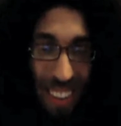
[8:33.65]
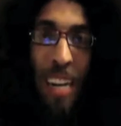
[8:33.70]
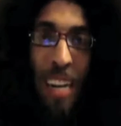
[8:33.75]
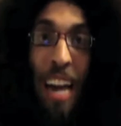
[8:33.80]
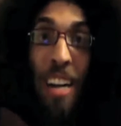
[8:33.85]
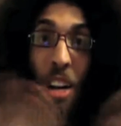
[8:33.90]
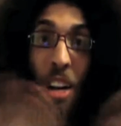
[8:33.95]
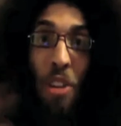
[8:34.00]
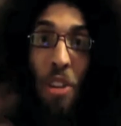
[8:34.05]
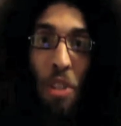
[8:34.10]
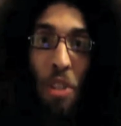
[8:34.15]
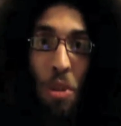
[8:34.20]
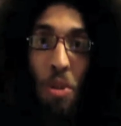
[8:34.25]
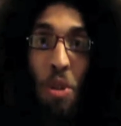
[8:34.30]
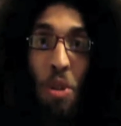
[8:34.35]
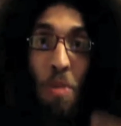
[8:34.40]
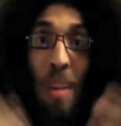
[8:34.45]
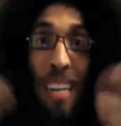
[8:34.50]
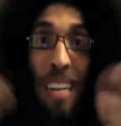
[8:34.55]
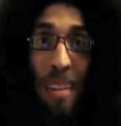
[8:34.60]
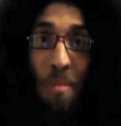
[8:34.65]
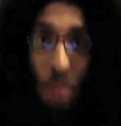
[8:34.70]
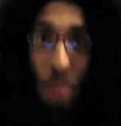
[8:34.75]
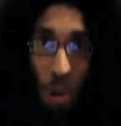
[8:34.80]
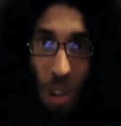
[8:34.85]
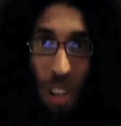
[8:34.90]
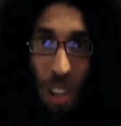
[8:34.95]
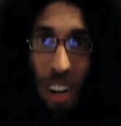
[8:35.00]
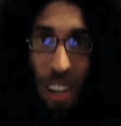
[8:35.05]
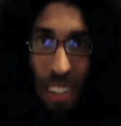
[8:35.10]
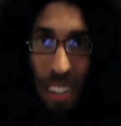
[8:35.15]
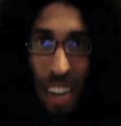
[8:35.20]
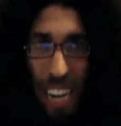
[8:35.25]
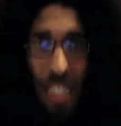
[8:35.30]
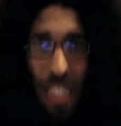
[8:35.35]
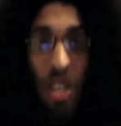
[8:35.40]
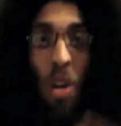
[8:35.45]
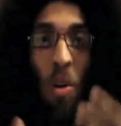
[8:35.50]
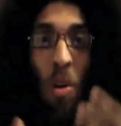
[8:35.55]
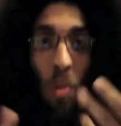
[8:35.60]
And also to make important
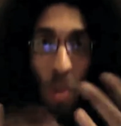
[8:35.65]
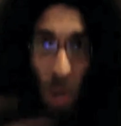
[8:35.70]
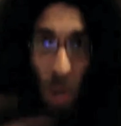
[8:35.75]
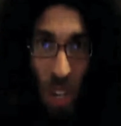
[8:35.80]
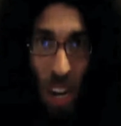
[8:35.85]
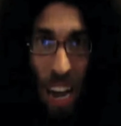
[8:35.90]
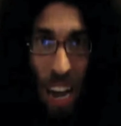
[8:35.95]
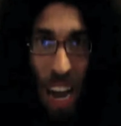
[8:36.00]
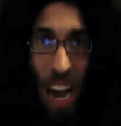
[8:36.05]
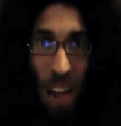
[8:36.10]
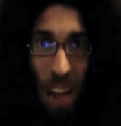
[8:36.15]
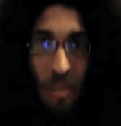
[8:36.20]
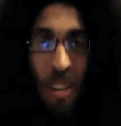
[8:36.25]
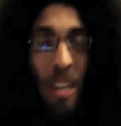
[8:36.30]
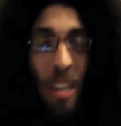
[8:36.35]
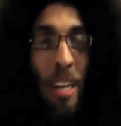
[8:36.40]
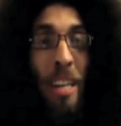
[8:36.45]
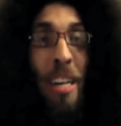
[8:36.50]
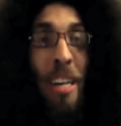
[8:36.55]
contacts, which I have.